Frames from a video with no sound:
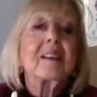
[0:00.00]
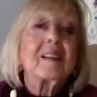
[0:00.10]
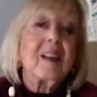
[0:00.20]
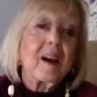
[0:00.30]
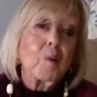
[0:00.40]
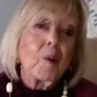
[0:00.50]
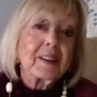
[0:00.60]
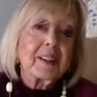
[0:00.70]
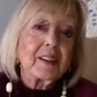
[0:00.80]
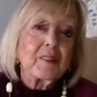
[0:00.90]
that I
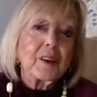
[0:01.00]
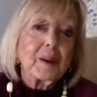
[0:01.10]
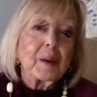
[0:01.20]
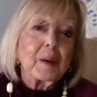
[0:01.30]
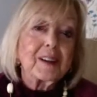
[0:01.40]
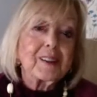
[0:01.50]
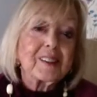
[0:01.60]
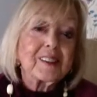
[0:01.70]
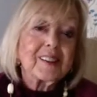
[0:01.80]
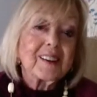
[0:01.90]
wanted very much.